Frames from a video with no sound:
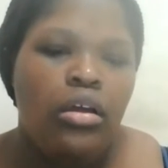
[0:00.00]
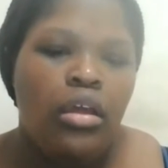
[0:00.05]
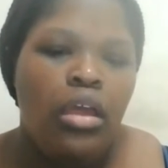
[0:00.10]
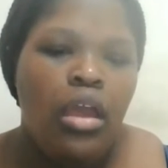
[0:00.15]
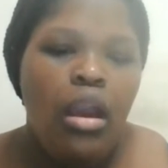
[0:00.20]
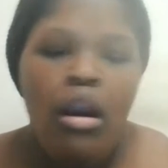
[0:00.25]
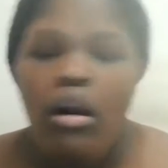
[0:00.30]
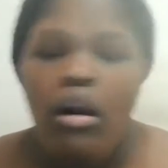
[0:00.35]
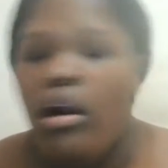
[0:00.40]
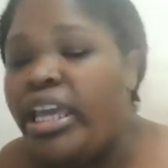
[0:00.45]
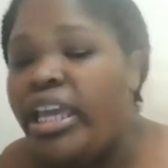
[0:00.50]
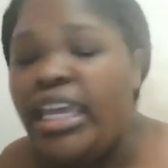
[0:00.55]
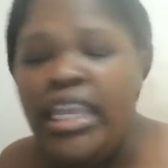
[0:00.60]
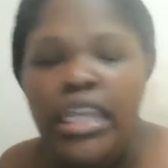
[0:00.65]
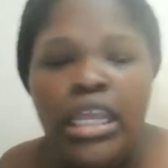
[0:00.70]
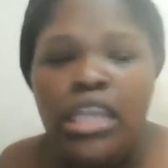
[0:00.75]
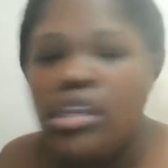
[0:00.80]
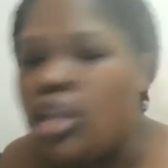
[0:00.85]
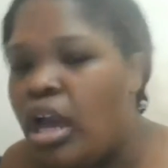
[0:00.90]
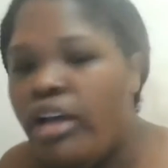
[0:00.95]
Or he did
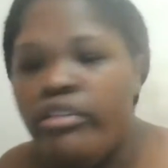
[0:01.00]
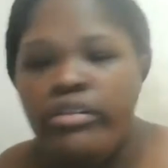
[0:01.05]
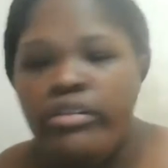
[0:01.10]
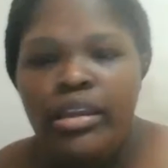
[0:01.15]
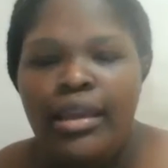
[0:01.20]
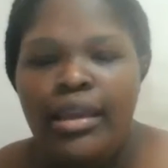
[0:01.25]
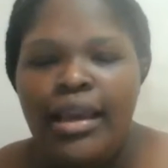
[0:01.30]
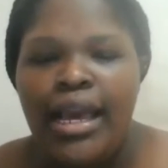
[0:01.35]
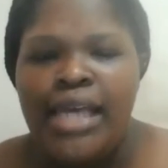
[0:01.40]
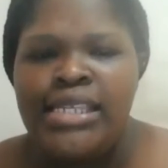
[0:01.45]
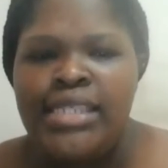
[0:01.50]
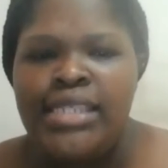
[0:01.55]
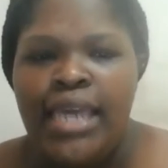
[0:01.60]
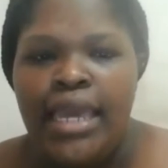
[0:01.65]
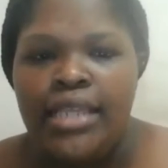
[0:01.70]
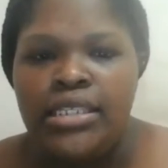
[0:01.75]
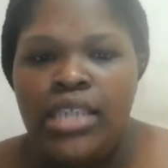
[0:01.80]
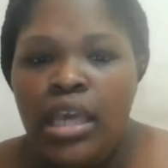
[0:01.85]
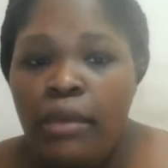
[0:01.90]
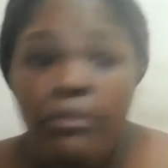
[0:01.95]
not read the
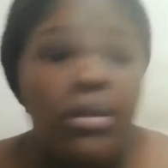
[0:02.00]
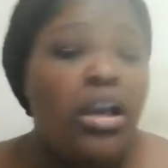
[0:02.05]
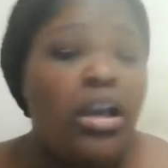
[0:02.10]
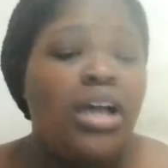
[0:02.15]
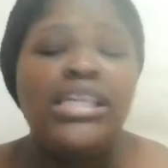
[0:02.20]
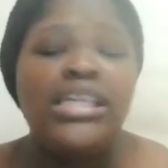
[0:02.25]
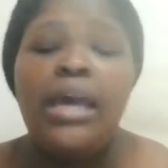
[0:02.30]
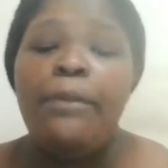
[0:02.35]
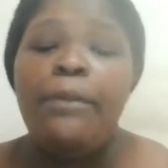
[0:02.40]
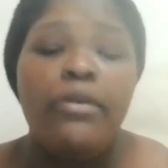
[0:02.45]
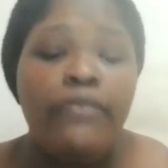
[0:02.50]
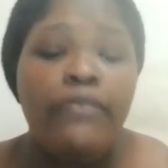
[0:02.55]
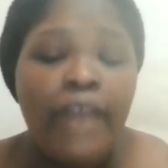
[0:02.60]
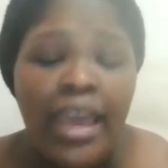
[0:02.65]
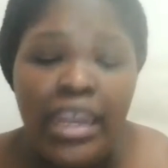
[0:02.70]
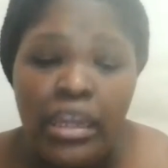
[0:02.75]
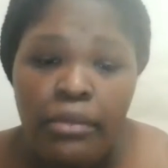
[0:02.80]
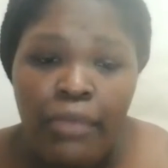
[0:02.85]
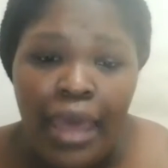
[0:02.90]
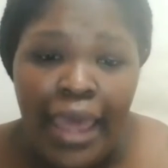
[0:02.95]
Gazette. Because I
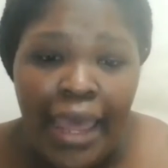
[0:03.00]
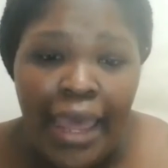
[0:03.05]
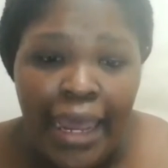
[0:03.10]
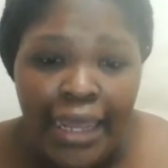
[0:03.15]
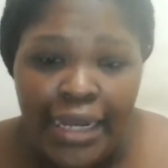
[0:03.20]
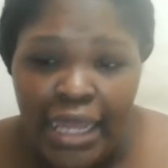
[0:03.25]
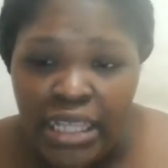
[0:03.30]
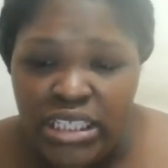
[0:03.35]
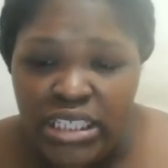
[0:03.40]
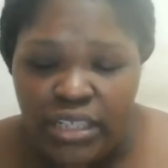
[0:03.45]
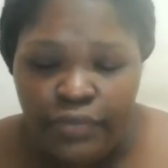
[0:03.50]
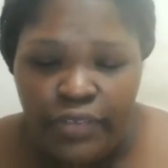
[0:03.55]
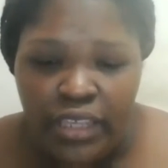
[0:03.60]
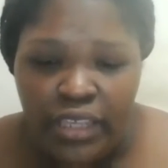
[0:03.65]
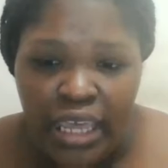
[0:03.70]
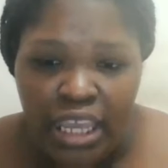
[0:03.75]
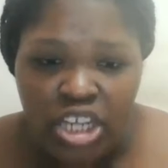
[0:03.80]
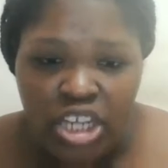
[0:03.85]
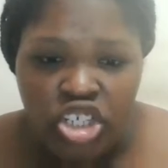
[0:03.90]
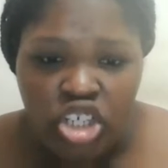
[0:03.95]
provided my
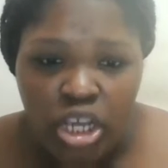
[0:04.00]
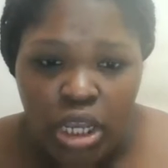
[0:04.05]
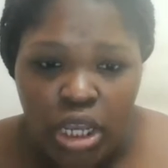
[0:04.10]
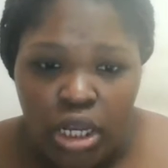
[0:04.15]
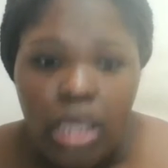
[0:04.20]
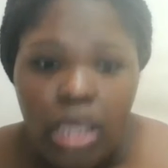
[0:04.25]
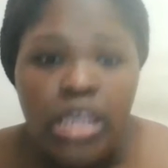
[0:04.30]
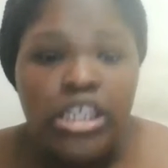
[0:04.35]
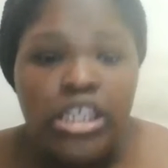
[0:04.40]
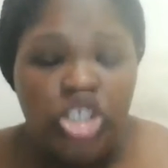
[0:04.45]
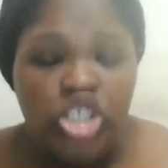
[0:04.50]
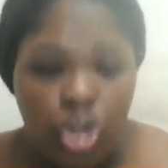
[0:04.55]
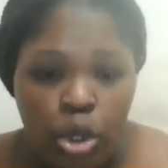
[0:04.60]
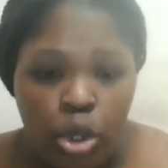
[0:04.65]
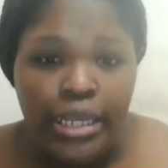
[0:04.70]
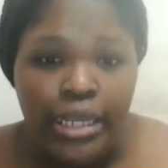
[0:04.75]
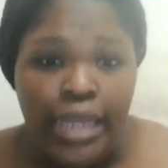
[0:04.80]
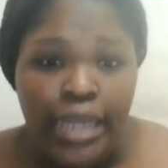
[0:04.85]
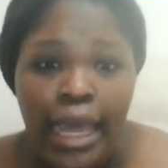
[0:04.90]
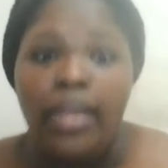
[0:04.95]
identification
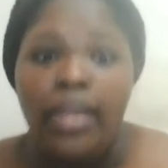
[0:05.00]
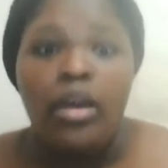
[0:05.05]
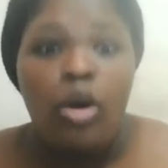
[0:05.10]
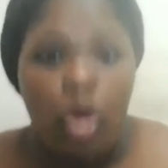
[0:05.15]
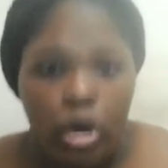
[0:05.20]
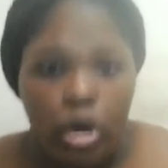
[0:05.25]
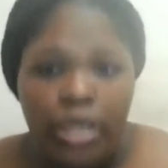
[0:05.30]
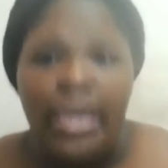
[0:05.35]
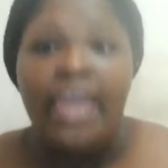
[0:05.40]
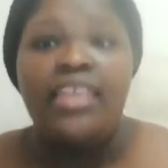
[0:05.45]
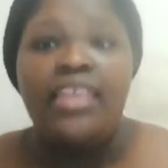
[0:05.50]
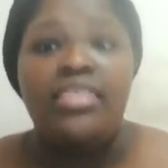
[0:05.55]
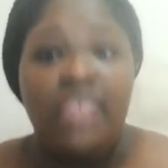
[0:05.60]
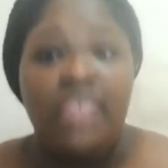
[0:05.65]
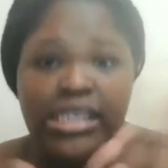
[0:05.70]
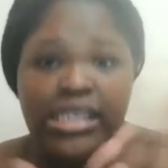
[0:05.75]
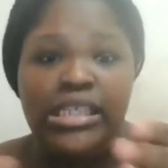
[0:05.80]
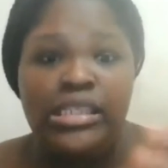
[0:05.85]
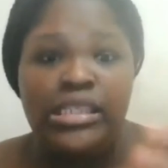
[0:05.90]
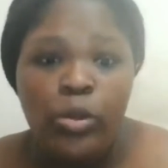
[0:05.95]
showing that, okay,
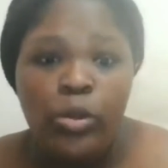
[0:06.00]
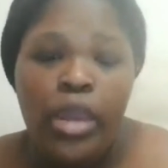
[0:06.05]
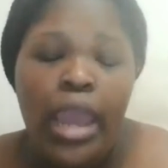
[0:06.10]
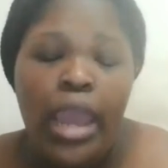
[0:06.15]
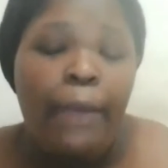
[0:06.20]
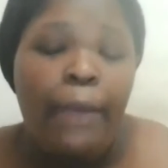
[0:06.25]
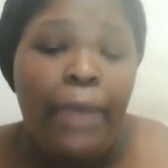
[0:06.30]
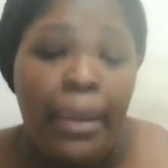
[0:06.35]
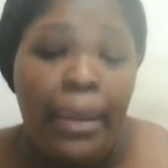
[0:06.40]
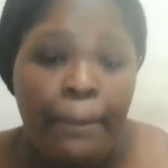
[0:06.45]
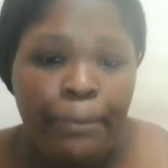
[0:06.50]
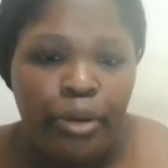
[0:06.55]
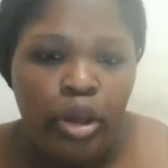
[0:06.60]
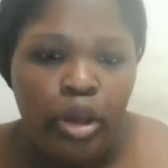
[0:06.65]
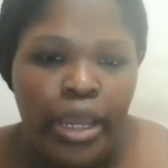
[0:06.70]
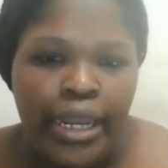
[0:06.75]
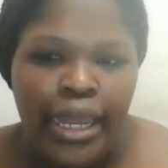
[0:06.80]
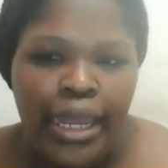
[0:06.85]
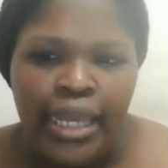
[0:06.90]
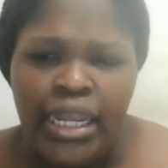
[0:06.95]
this is where I'm
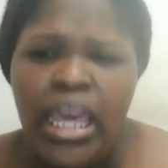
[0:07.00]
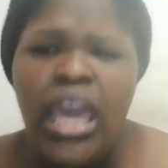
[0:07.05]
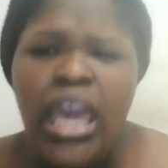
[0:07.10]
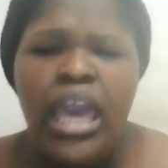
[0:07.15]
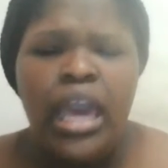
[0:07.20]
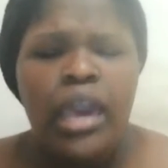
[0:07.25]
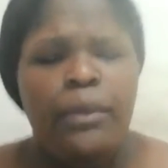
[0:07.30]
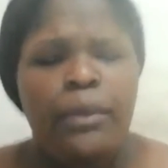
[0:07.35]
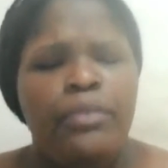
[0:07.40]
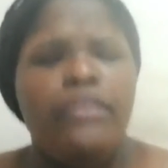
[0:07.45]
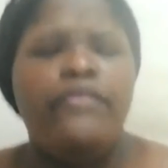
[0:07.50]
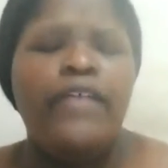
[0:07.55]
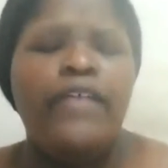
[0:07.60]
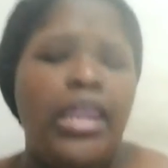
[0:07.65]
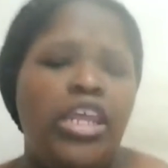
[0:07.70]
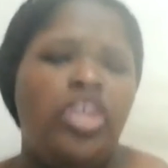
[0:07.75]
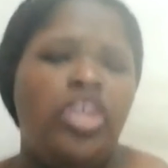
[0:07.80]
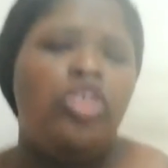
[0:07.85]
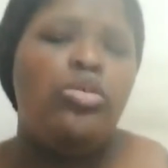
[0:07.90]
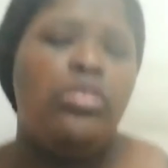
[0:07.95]
employed at. I
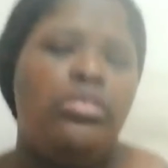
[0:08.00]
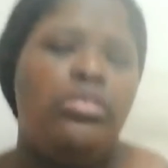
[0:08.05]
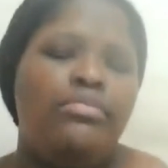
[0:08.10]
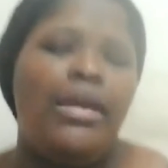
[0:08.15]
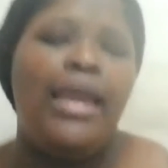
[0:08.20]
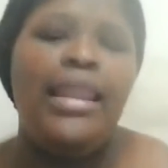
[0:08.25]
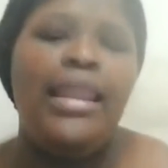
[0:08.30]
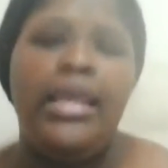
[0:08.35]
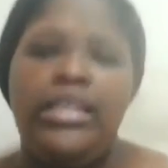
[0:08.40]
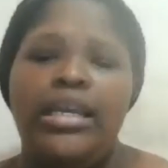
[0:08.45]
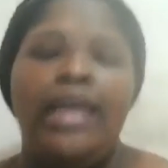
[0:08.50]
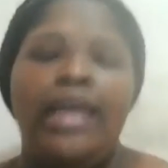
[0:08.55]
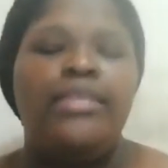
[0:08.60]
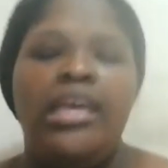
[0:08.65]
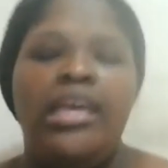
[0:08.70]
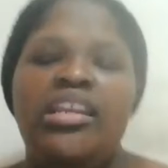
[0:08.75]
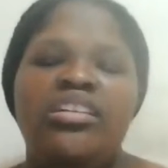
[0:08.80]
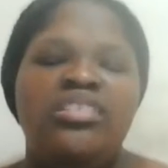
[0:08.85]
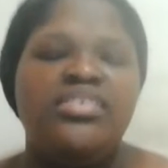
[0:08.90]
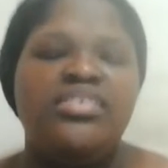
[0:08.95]
provided you with my letter and
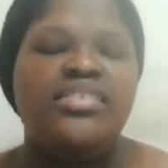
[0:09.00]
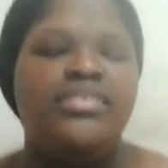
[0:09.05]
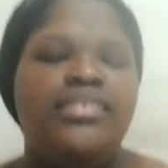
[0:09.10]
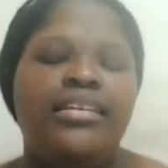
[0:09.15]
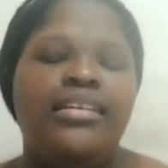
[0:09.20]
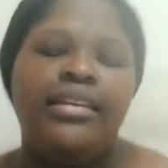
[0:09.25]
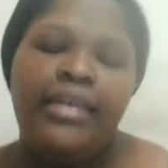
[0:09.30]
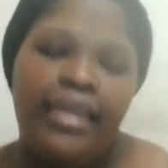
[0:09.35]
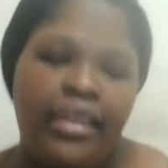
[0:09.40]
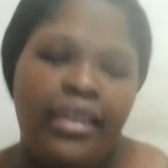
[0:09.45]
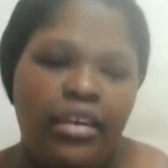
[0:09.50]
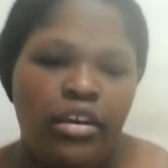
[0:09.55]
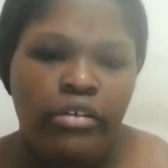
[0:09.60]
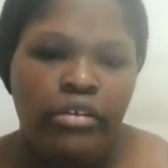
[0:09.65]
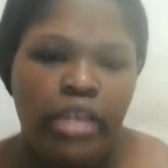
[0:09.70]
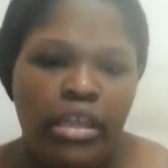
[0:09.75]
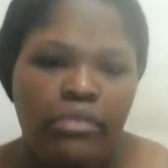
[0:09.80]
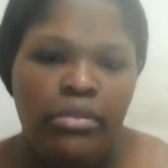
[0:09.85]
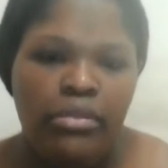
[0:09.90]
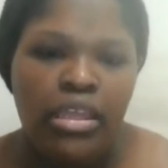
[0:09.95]
then you're still
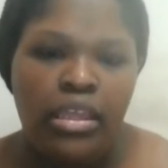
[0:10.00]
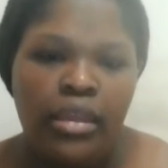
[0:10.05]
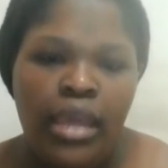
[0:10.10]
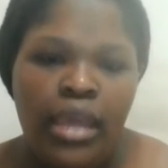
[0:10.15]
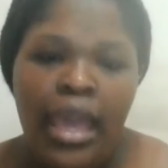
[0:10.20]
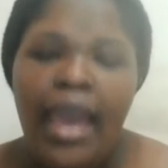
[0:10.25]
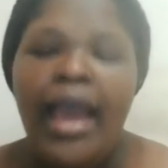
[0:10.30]
hindering me.